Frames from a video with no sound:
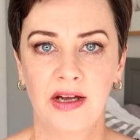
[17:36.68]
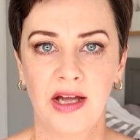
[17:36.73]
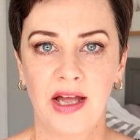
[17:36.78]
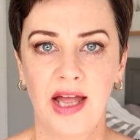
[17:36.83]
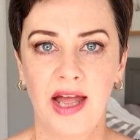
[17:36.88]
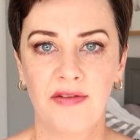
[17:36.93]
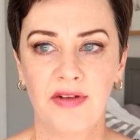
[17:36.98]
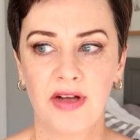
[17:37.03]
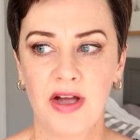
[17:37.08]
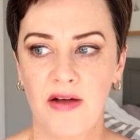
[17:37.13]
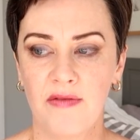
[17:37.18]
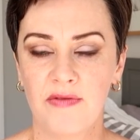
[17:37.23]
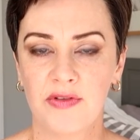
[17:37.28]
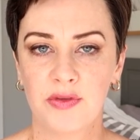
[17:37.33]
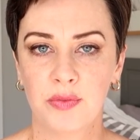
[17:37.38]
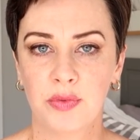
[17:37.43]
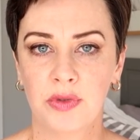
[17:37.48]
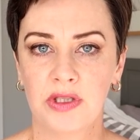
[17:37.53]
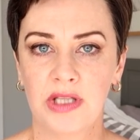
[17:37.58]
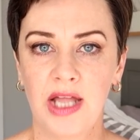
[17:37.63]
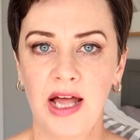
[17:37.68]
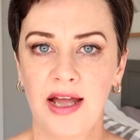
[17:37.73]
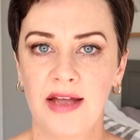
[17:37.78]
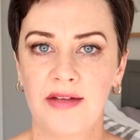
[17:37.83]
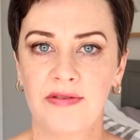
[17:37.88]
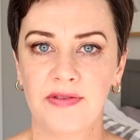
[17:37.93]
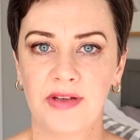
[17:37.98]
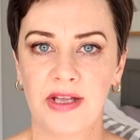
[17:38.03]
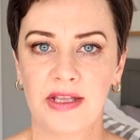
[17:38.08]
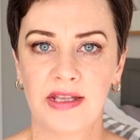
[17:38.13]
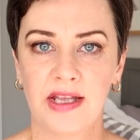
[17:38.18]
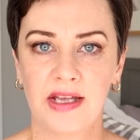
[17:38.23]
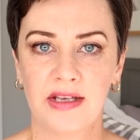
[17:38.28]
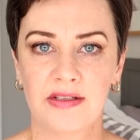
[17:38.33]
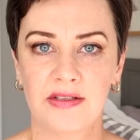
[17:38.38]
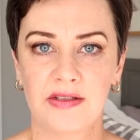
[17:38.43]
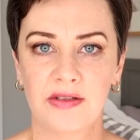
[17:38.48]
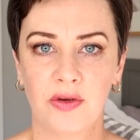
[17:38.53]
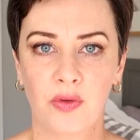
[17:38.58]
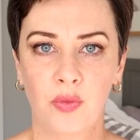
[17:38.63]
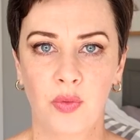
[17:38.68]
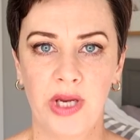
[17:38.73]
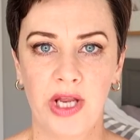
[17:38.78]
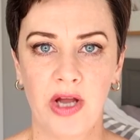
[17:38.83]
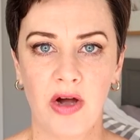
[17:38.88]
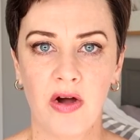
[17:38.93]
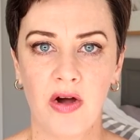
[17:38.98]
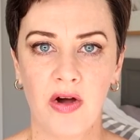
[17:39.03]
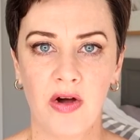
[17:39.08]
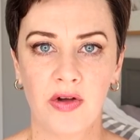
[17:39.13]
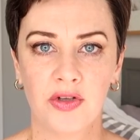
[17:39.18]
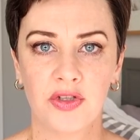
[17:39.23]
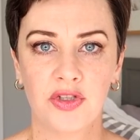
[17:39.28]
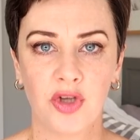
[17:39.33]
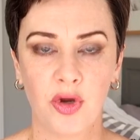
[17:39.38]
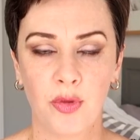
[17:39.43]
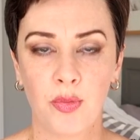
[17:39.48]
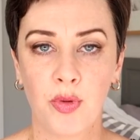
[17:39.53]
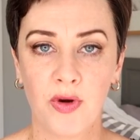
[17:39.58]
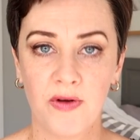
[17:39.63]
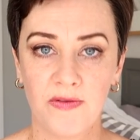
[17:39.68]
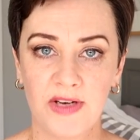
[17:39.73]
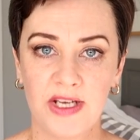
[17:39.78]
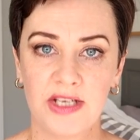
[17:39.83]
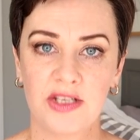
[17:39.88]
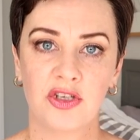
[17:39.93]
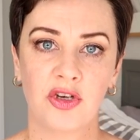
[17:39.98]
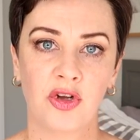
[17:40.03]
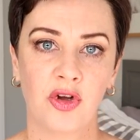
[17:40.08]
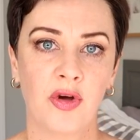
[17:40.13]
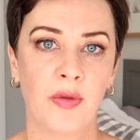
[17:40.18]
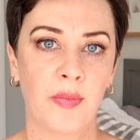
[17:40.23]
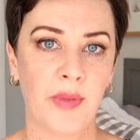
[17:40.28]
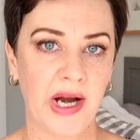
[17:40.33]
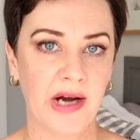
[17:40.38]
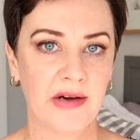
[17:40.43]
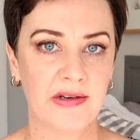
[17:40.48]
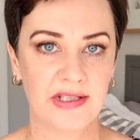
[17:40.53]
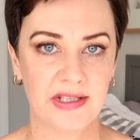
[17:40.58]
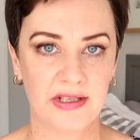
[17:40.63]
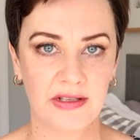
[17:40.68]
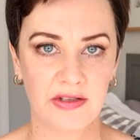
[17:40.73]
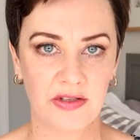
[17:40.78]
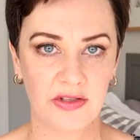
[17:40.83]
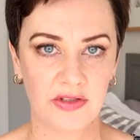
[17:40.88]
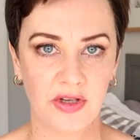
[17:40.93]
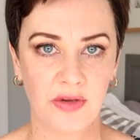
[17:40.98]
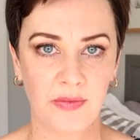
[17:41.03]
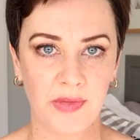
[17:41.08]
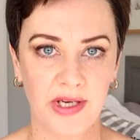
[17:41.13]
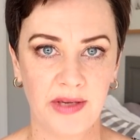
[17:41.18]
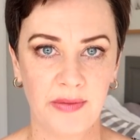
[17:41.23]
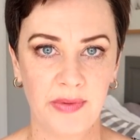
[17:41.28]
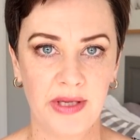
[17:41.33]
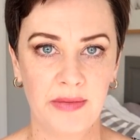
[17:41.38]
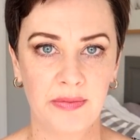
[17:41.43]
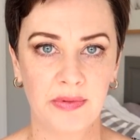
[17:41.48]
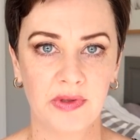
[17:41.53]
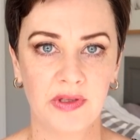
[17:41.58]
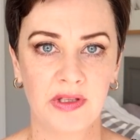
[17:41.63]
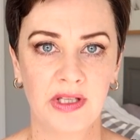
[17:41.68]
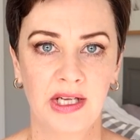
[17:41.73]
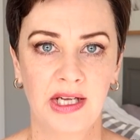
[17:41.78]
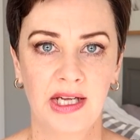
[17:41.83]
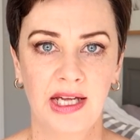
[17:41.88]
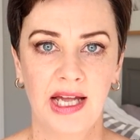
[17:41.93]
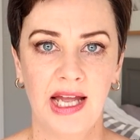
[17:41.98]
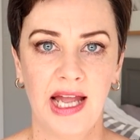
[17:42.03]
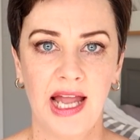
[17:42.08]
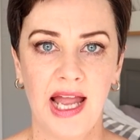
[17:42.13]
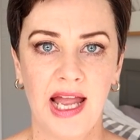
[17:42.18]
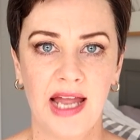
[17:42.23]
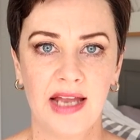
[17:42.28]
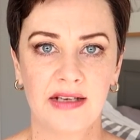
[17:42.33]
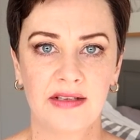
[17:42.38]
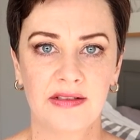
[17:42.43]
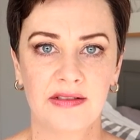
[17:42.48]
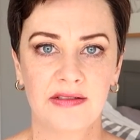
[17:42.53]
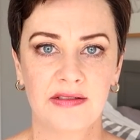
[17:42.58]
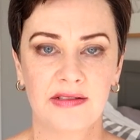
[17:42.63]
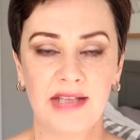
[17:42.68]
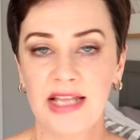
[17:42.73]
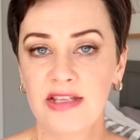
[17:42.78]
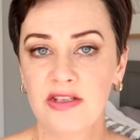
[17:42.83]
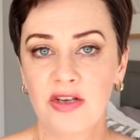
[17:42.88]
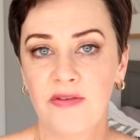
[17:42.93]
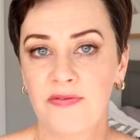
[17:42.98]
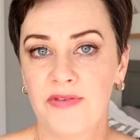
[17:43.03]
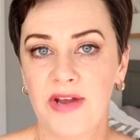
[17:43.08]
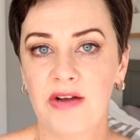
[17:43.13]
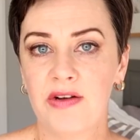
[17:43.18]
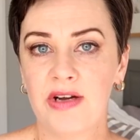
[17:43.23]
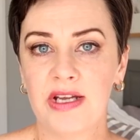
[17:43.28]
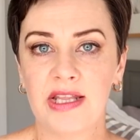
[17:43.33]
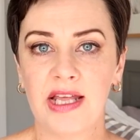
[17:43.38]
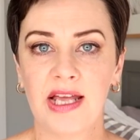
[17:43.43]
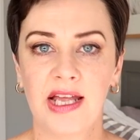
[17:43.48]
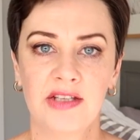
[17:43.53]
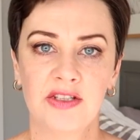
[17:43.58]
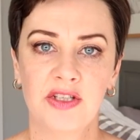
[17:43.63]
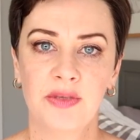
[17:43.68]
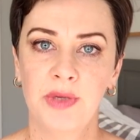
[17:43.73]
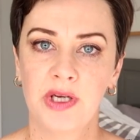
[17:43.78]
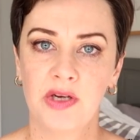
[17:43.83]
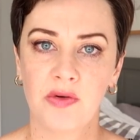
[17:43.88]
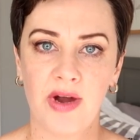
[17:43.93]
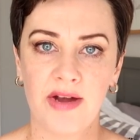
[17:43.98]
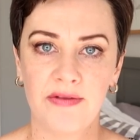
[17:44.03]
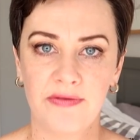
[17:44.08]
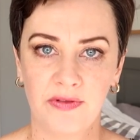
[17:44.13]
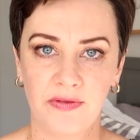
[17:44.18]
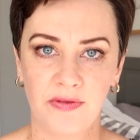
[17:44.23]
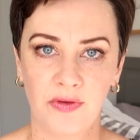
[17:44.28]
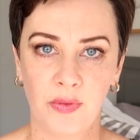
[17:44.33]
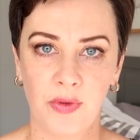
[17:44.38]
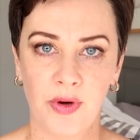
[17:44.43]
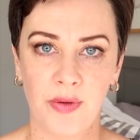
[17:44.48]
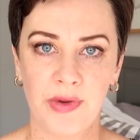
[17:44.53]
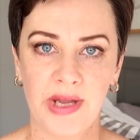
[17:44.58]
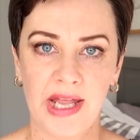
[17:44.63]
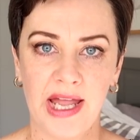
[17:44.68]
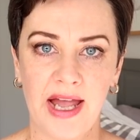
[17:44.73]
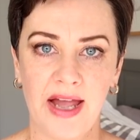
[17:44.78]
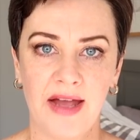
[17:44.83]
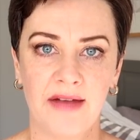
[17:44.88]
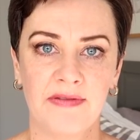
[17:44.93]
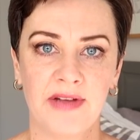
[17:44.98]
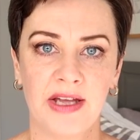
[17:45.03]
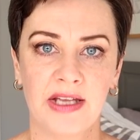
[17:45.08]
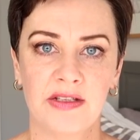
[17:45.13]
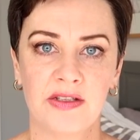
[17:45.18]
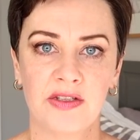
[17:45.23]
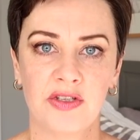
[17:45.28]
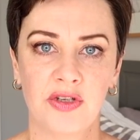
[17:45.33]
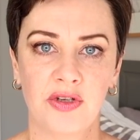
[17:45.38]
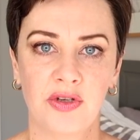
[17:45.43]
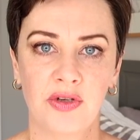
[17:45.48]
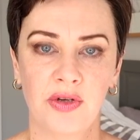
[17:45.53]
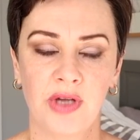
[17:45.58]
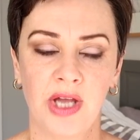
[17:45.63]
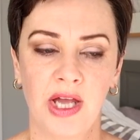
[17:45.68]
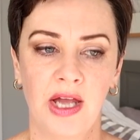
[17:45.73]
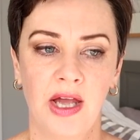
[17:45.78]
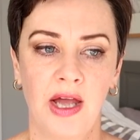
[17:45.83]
have a comfortable life and that we are so privileged in comparison to so many people and that's not fair either and to be grateful for what we have and to